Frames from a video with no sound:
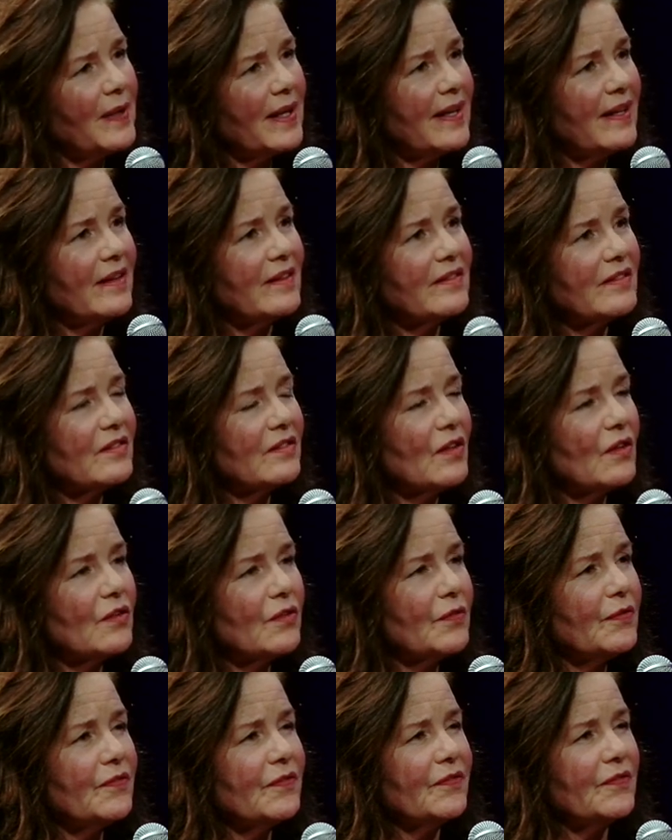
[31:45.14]
me is
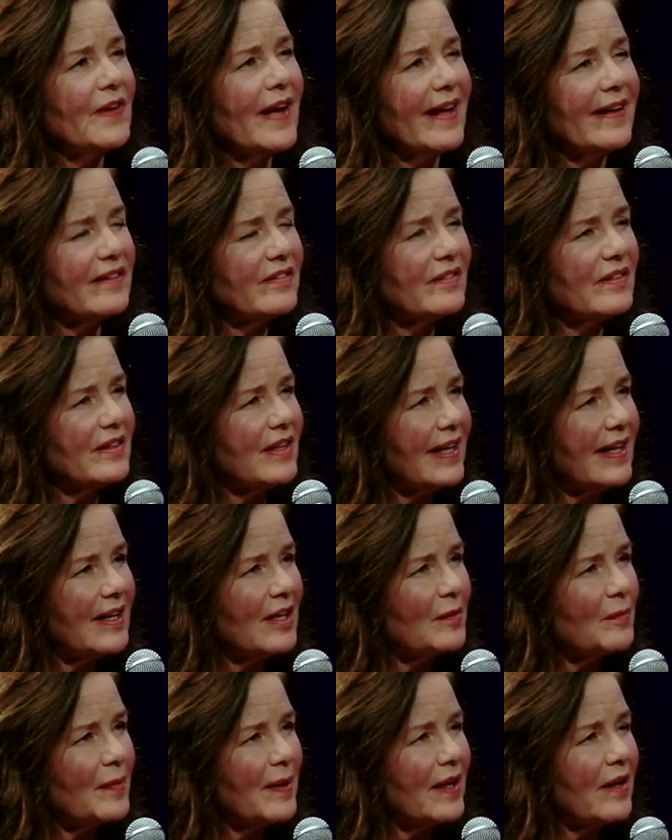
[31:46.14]
so
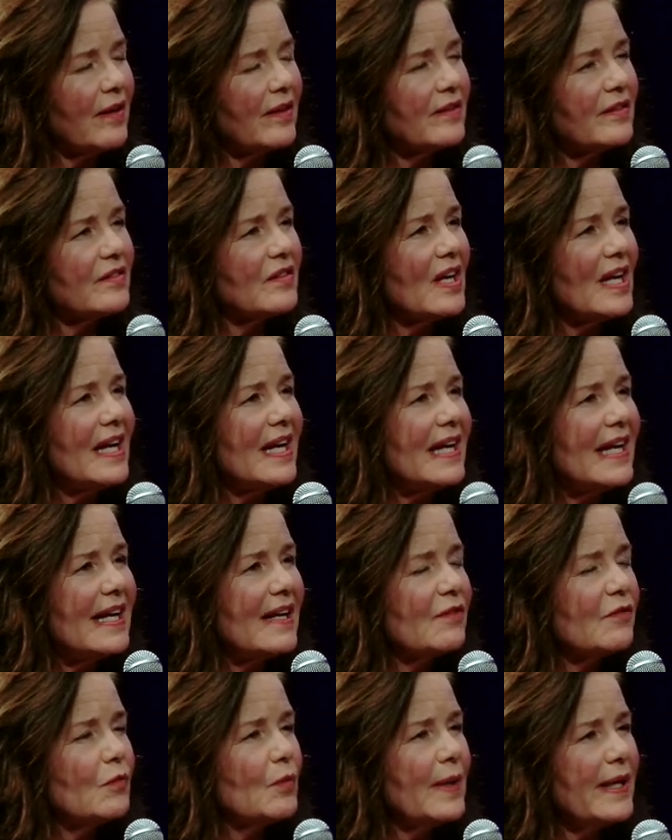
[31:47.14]
fascinating, because
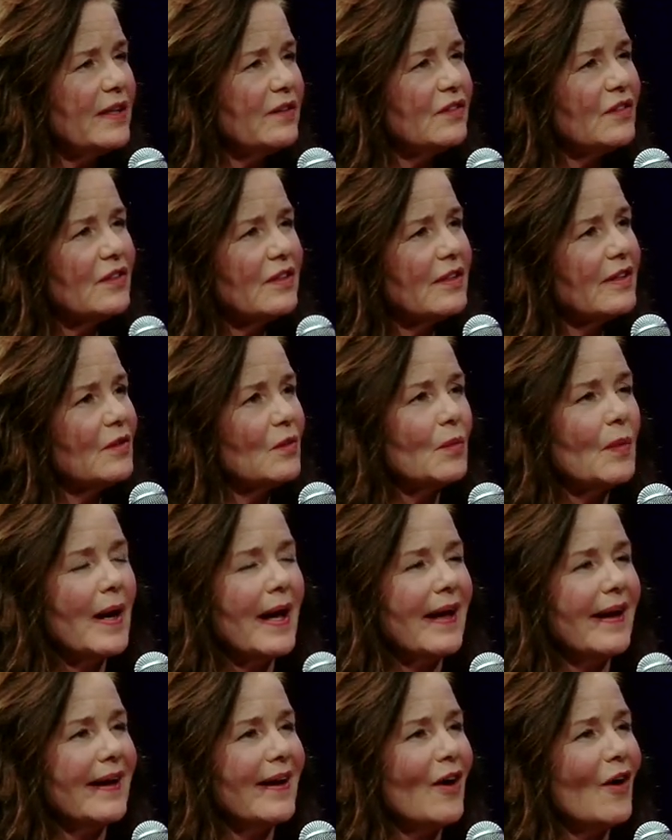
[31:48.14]
if we took
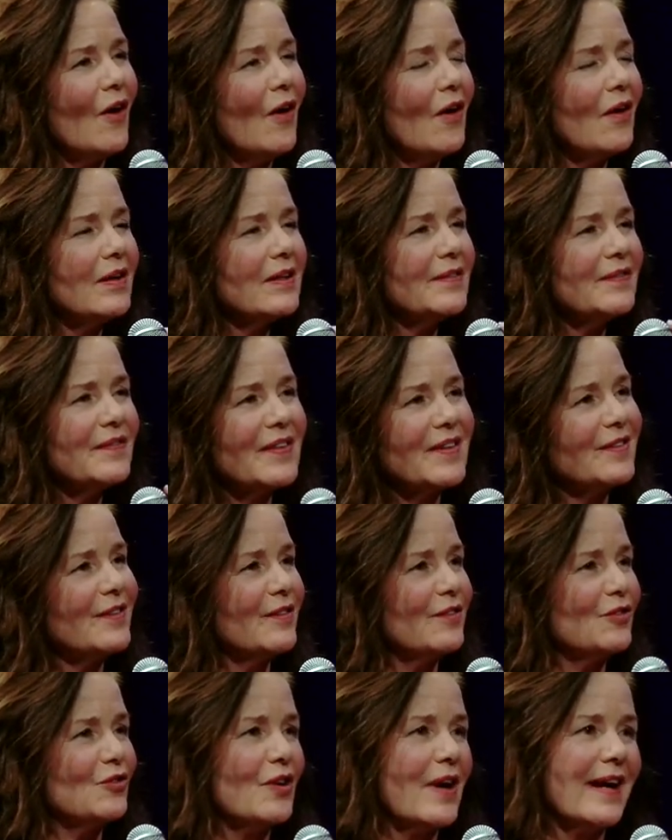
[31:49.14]
away all of the
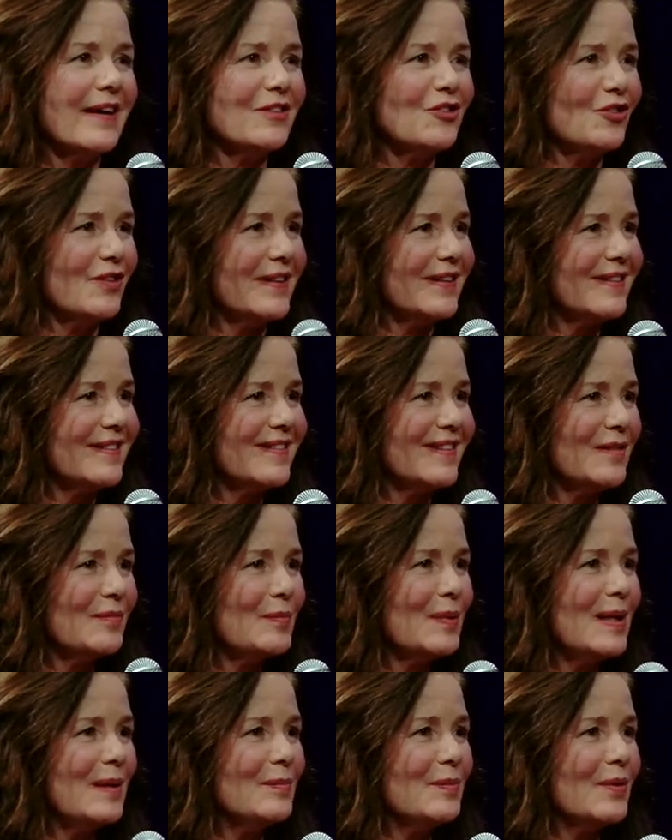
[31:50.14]
distractions
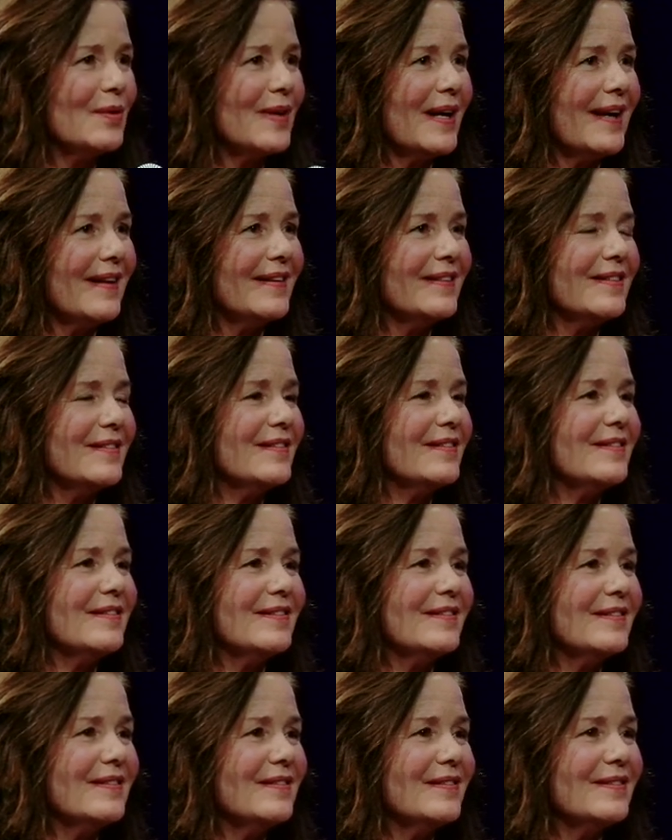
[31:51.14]
that people get
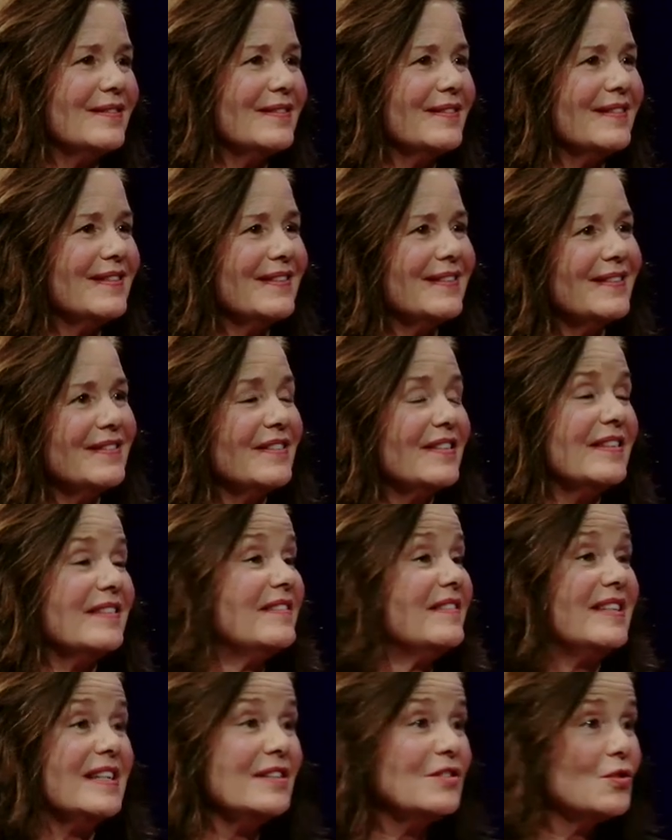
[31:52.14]

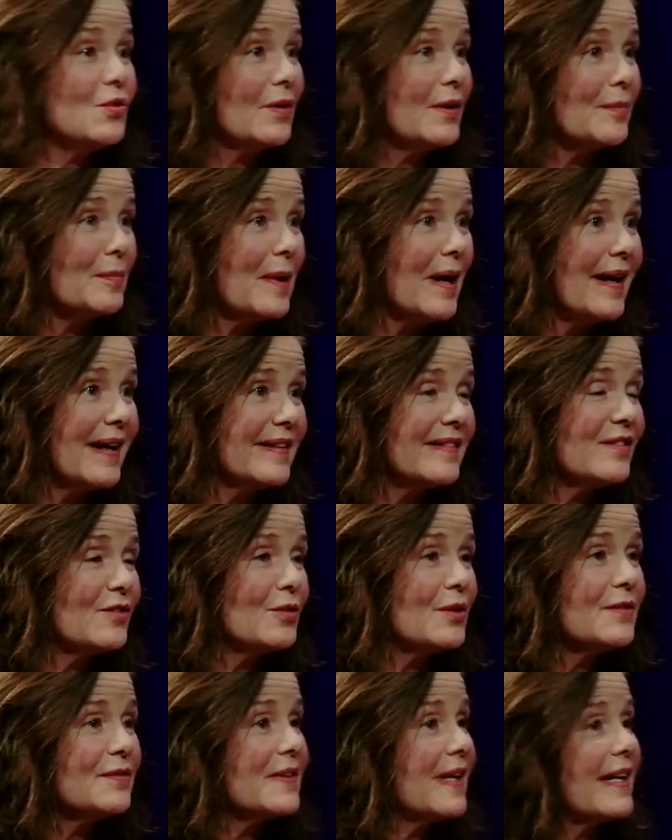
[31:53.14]
detoured by, it's
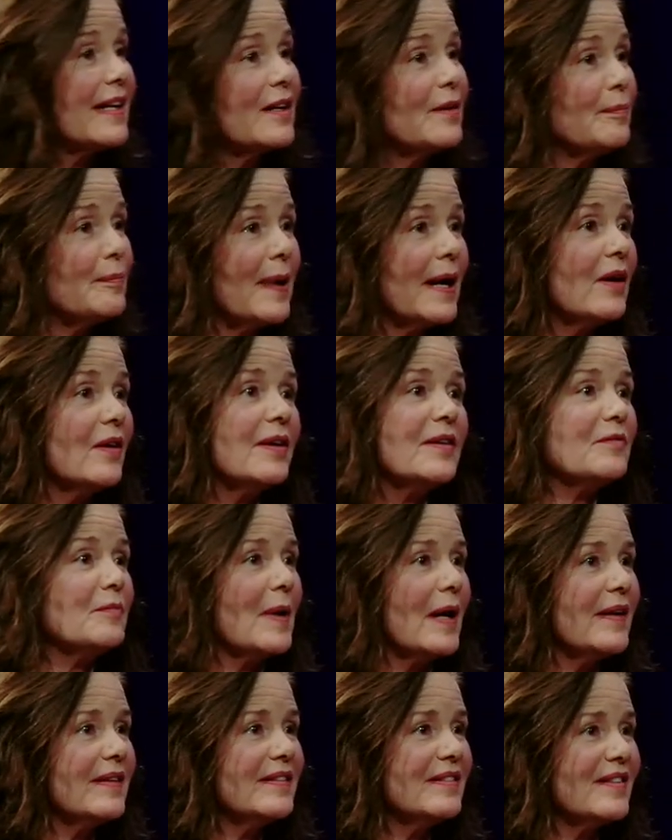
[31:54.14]
sort of like comparative
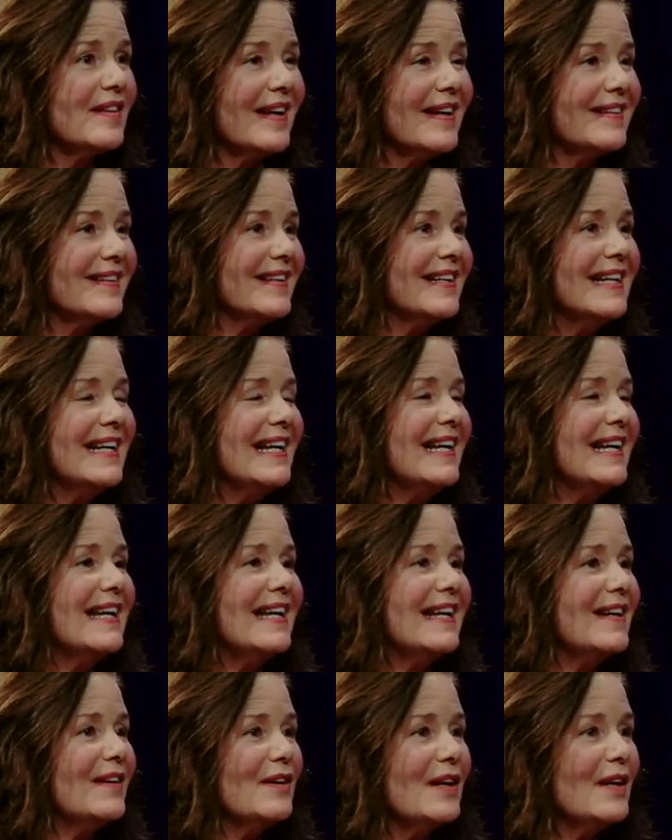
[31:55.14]
mindset.
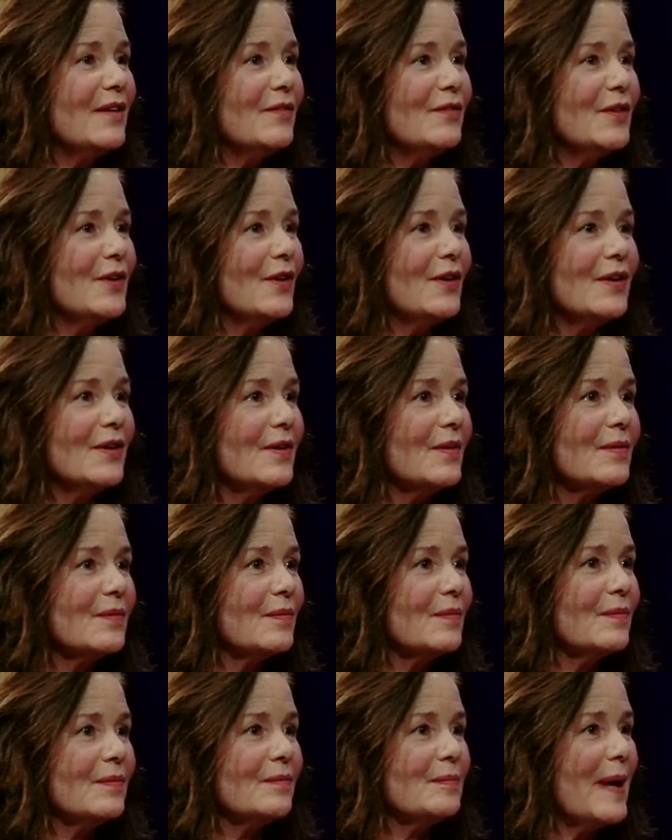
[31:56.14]
If
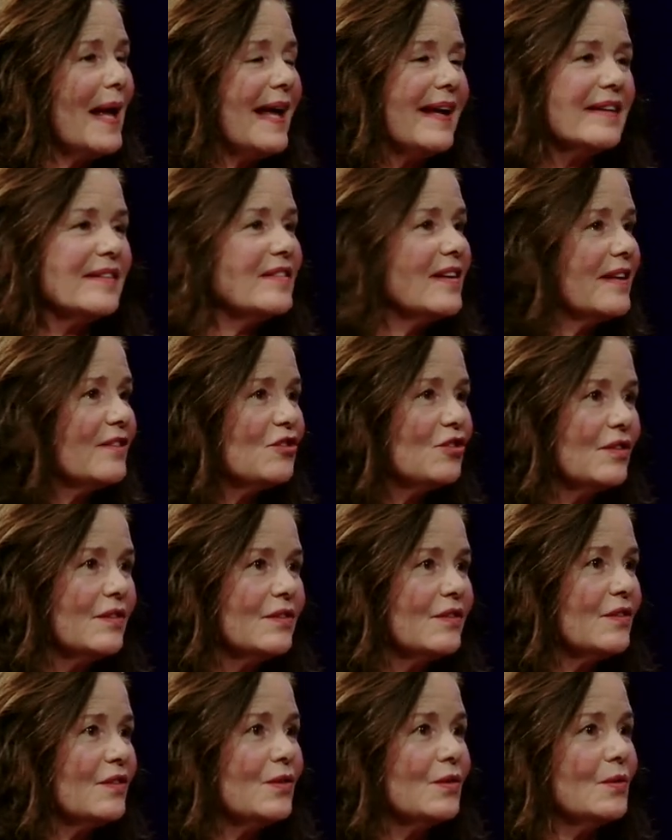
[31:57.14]
you're paying
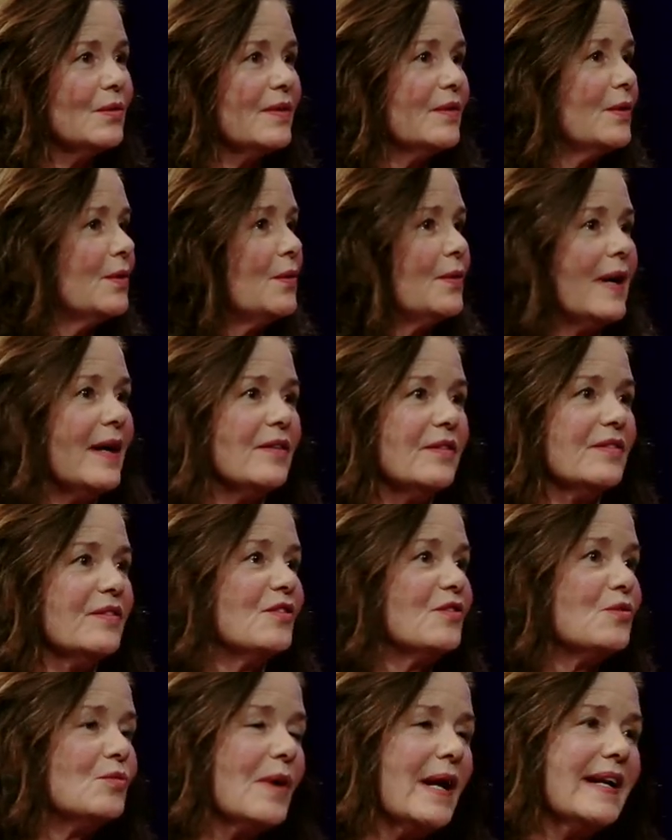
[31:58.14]
attention to who
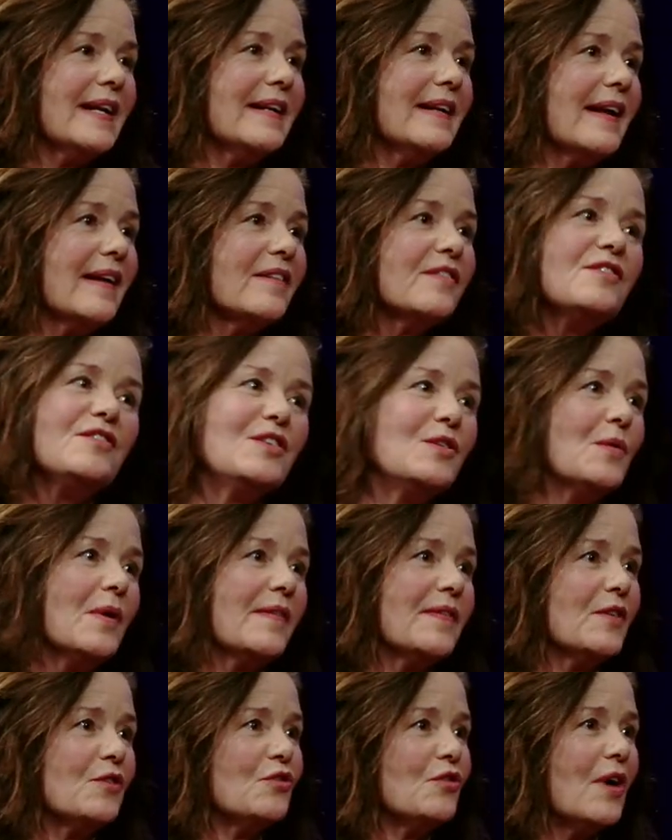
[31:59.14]
else is running next to you
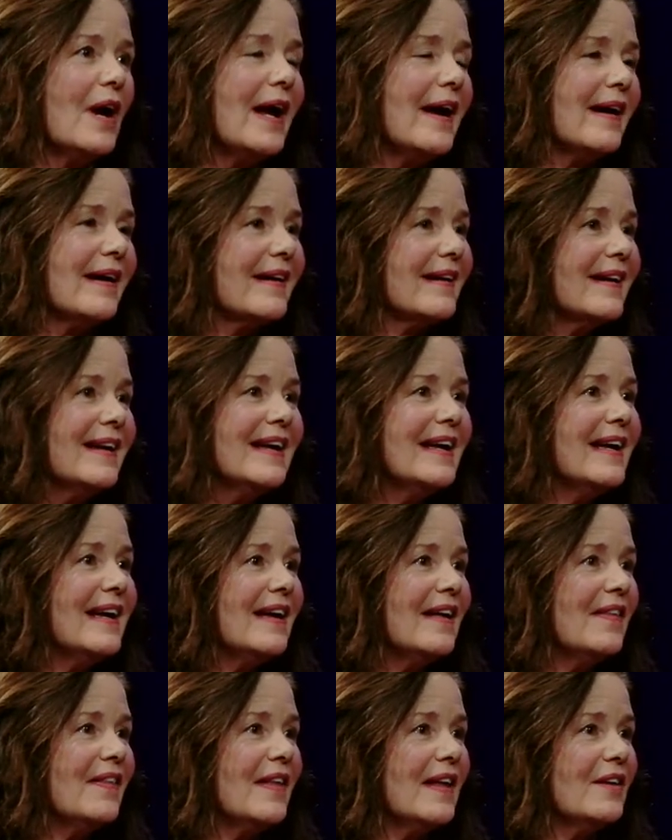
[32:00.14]
on the track,
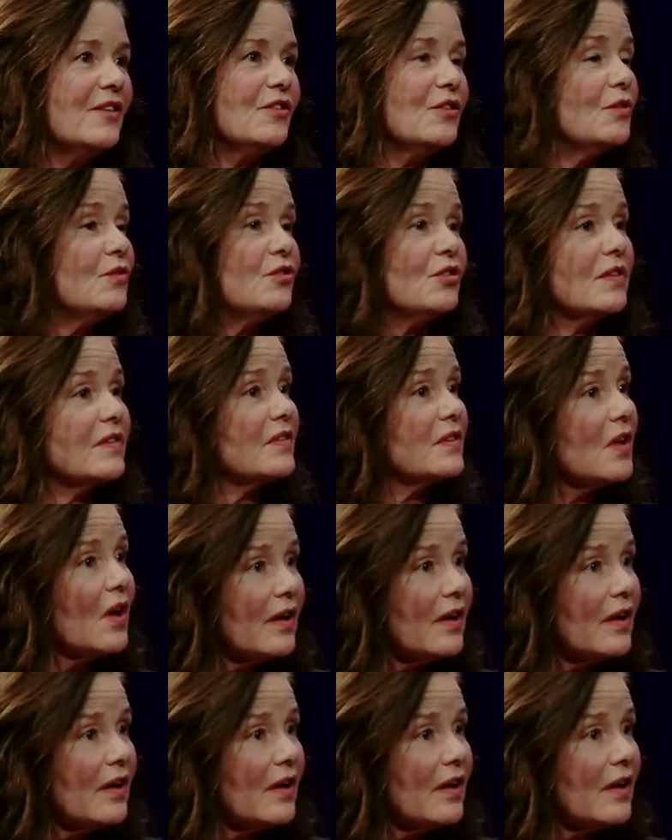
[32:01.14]
then you've just